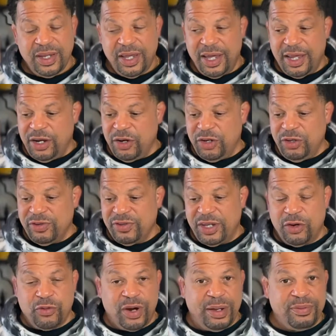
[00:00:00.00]
and they're
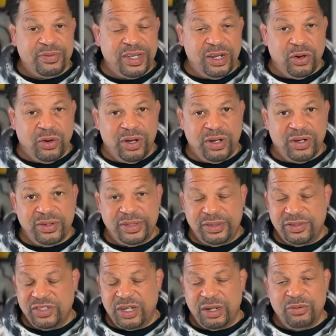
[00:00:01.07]
using grapeseed oil and
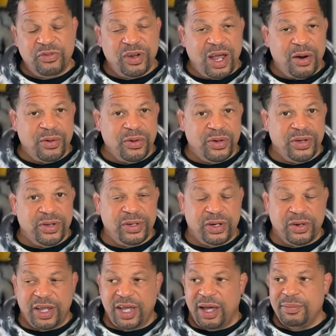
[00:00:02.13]
sunflower oil, and they're
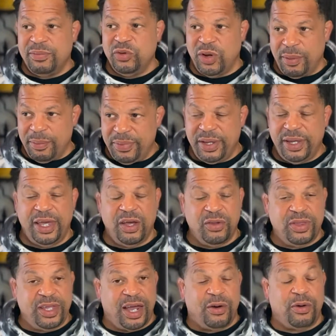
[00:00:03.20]
like, I'm being
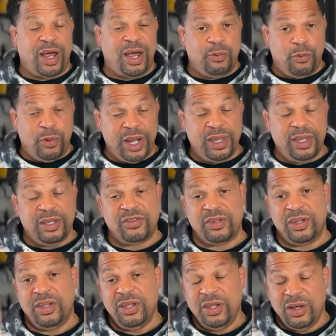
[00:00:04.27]
healthy. I read this
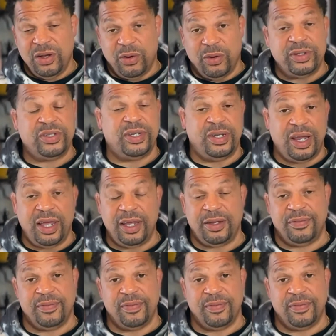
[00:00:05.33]
on Today,